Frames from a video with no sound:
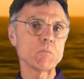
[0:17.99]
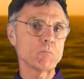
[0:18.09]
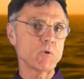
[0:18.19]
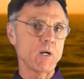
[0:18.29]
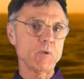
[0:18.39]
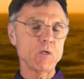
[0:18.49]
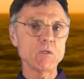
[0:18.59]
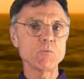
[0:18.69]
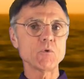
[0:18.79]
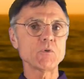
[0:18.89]
But
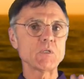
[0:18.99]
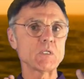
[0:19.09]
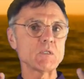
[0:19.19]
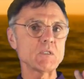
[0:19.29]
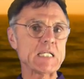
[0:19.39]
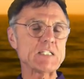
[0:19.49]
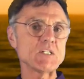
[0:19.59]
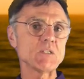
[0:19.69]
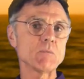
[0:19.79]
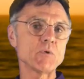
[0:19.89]
primarily we're
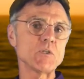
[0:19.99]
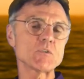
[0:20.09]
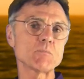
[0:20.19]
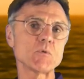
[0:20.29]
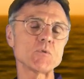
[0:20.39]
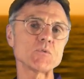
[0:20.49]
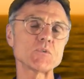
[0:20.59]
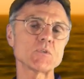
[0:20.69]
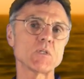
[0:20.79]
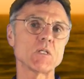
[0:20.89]
teaching the
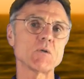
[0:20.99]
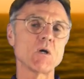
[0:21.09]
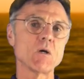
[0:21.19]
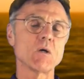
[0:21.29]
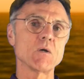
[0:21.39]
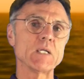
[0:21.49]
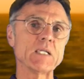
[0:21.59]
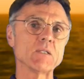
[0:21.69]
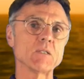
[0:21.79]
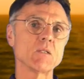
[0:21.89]
principles that are
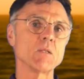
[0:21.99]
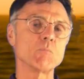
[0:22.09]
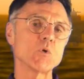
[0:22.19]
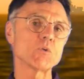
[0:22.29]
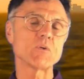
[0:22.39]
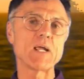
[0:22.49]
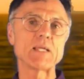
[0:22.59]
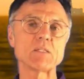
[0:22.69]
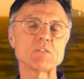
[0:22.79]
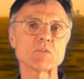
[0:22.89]
in the book
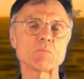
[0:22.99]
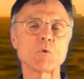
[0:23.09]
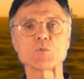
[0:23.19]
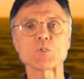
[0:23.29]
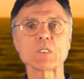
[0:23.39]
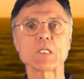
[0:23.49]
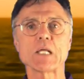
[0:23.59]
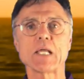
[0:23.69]
Triathletes in Motion.